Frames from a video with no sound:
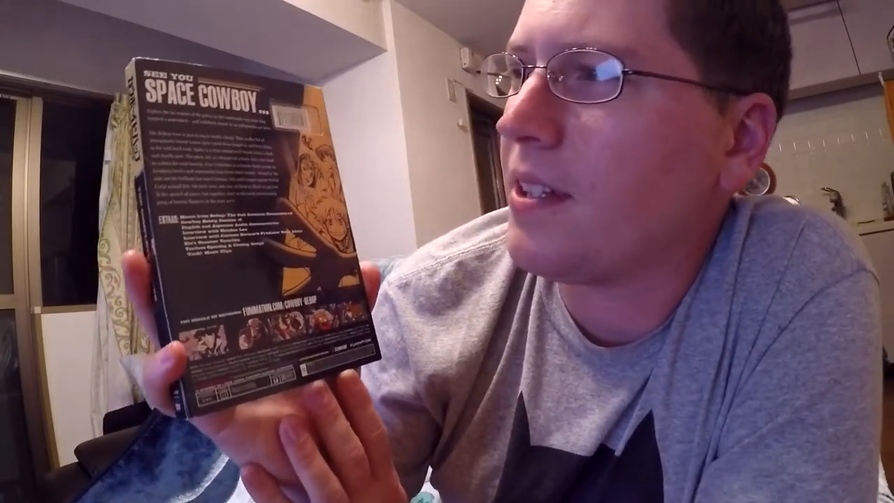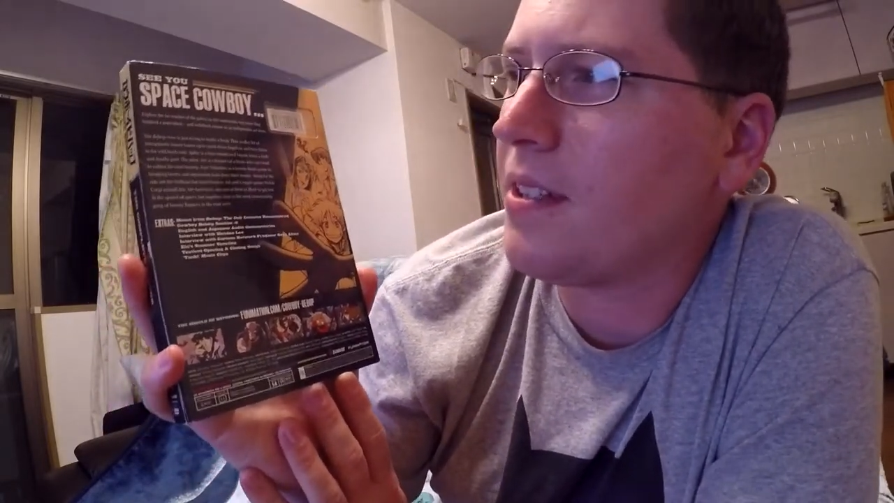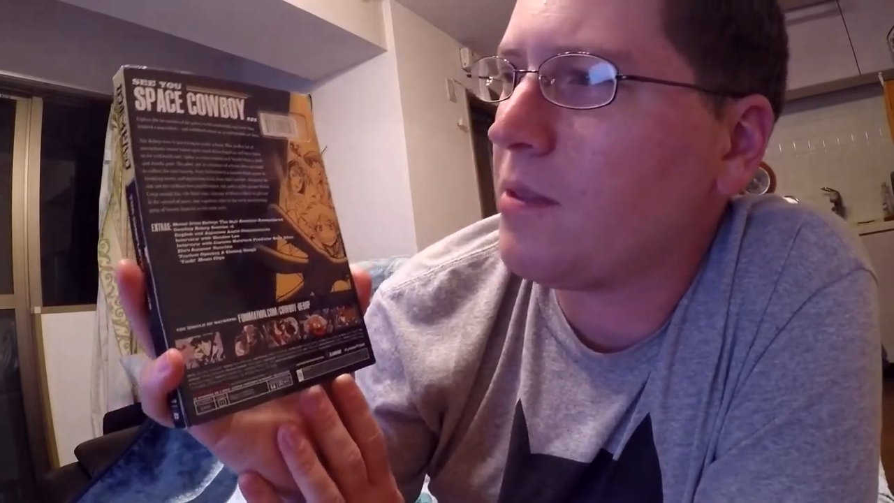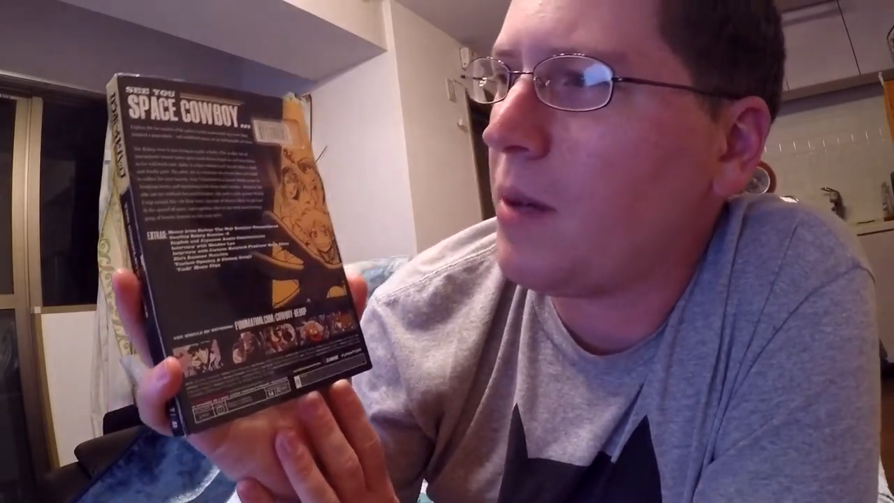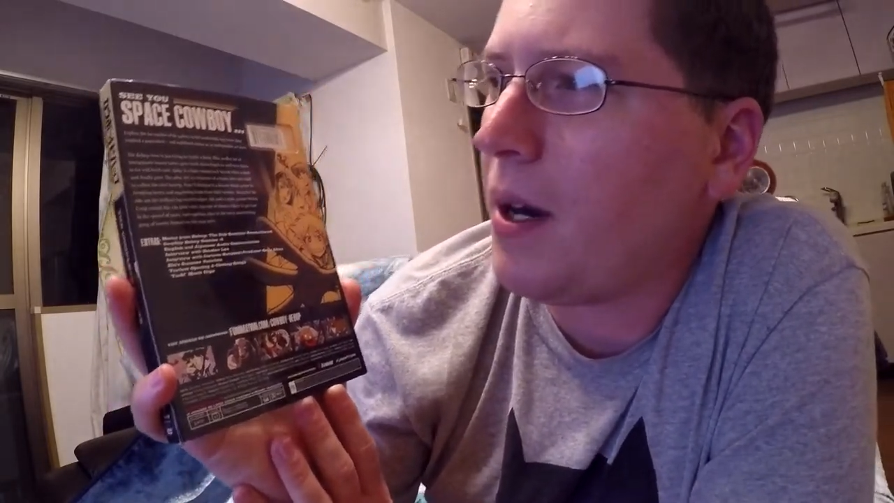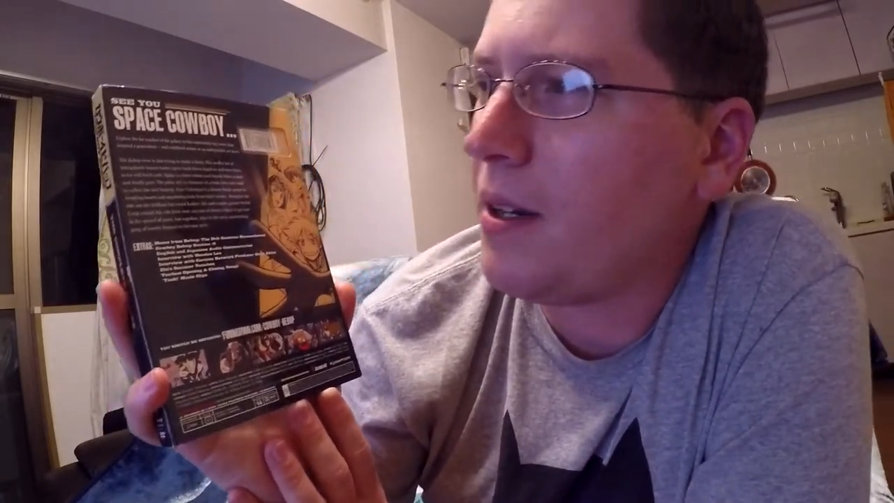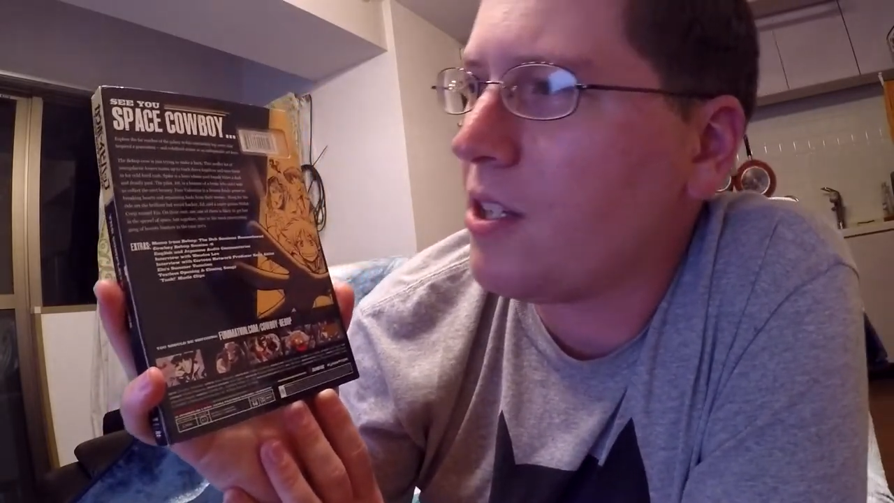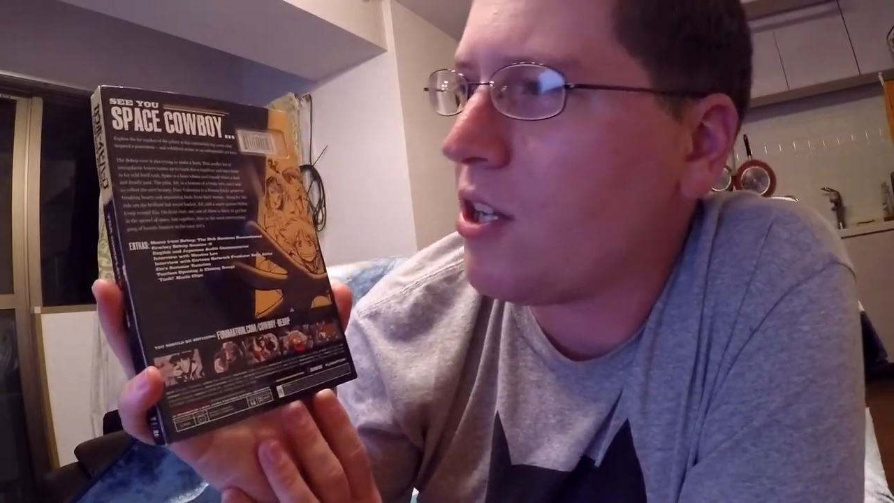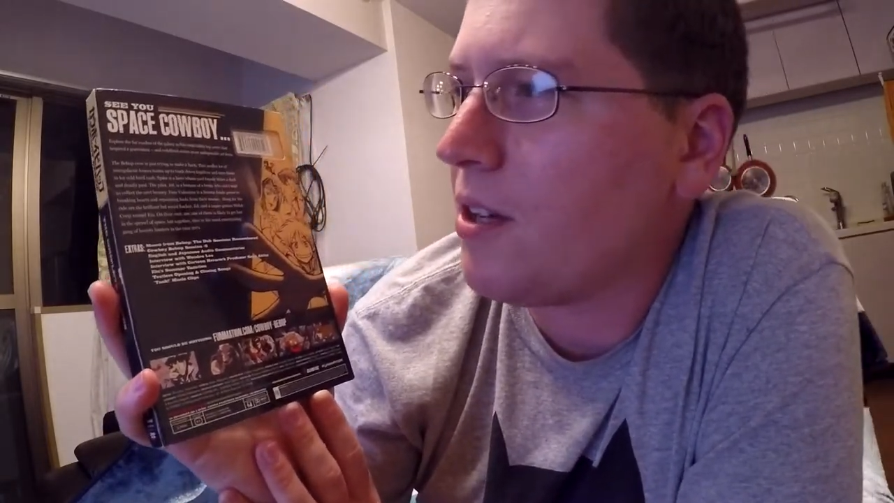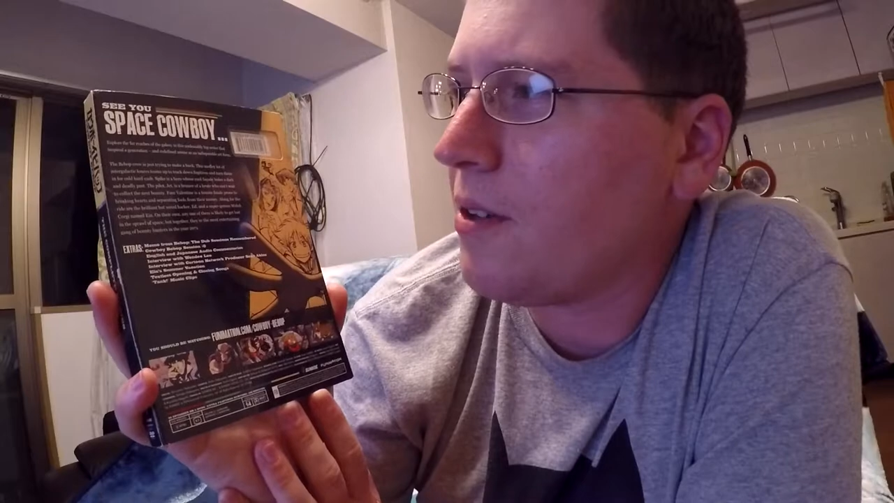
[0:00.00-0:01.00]
that inspired
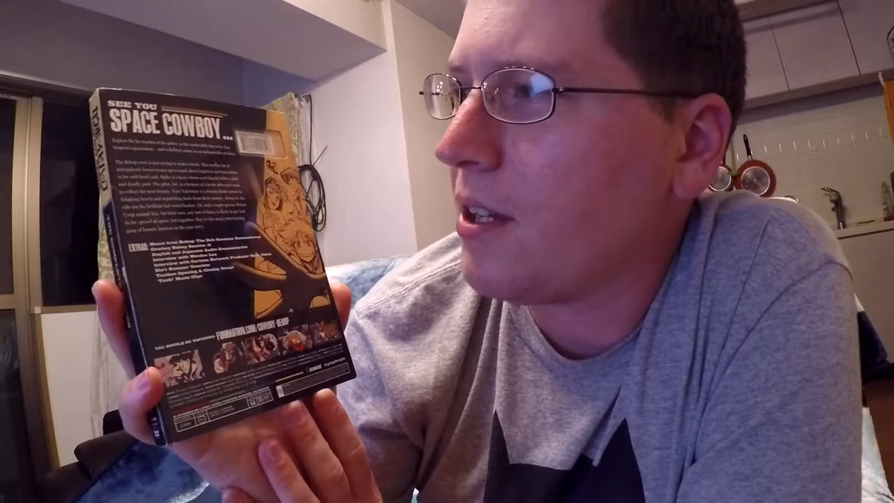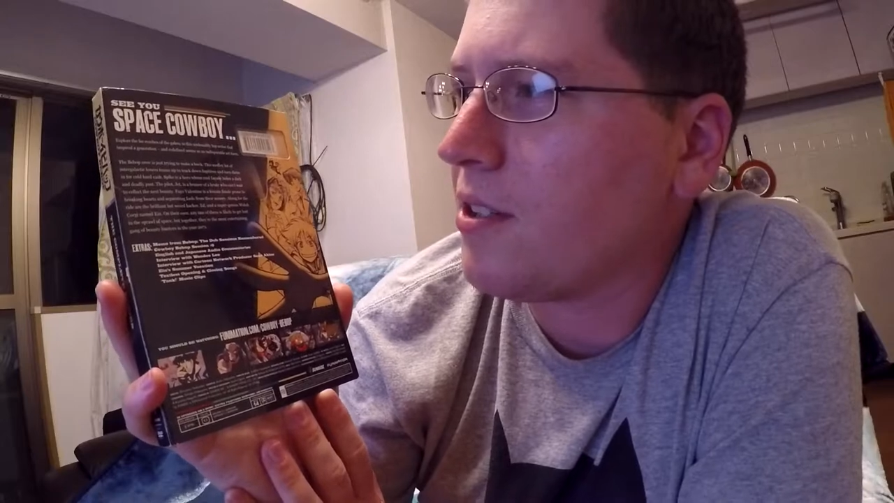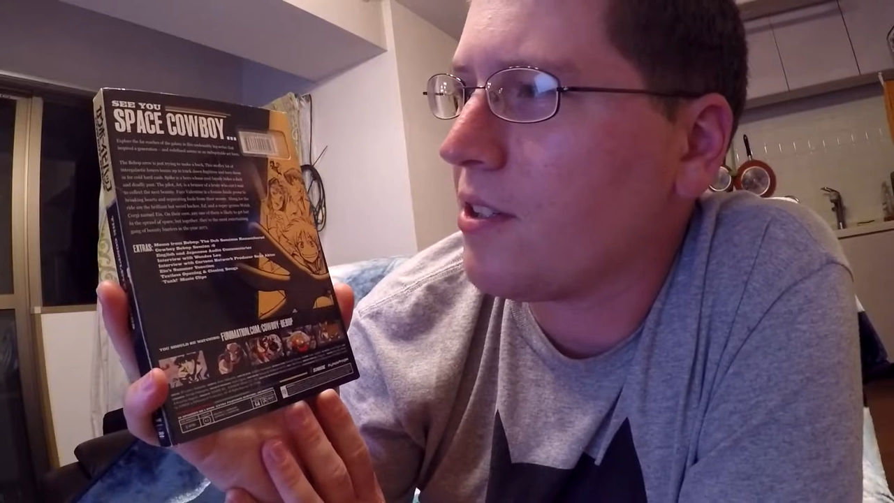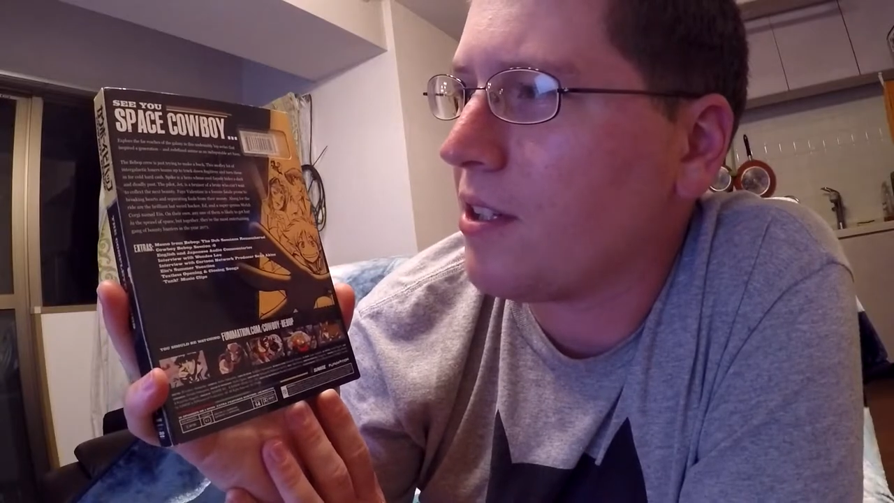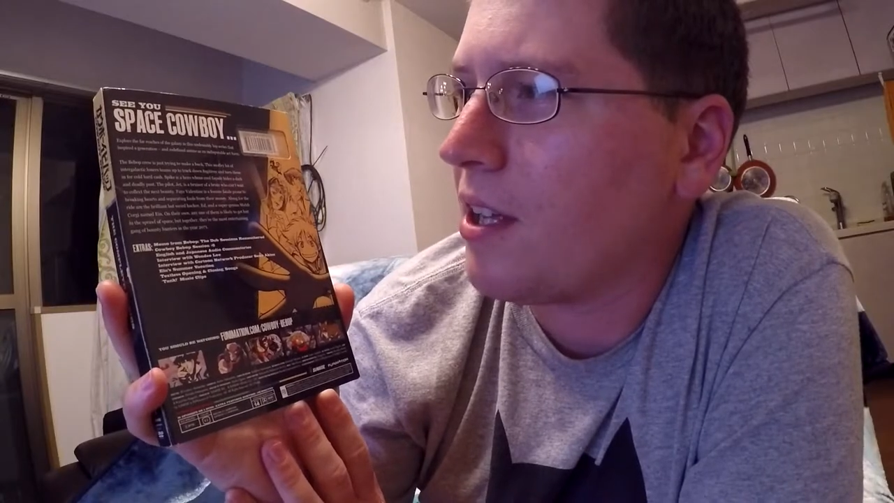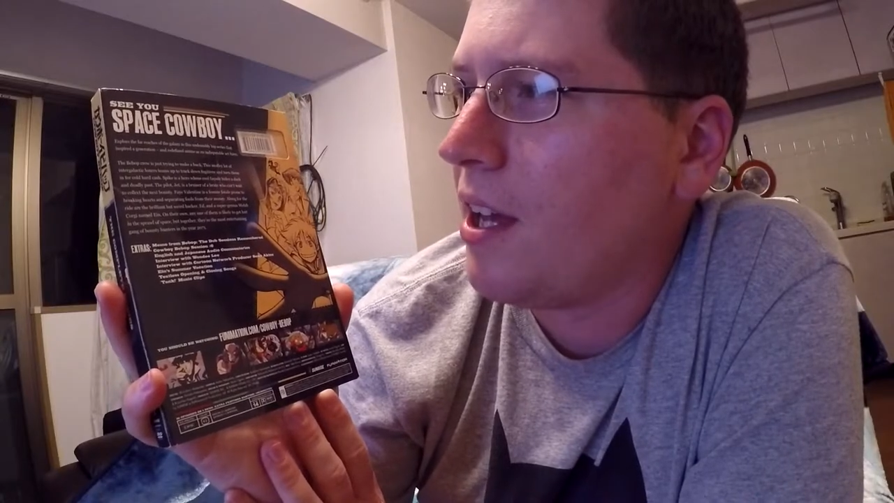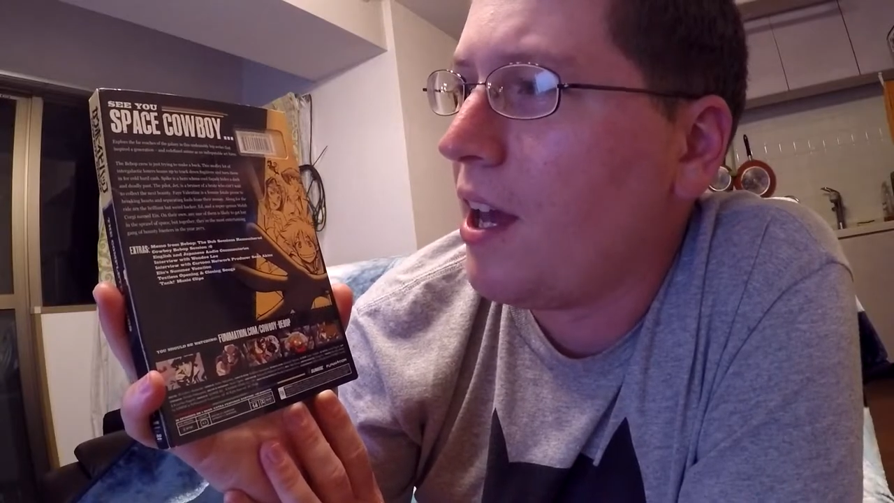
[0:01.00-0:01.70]
a generation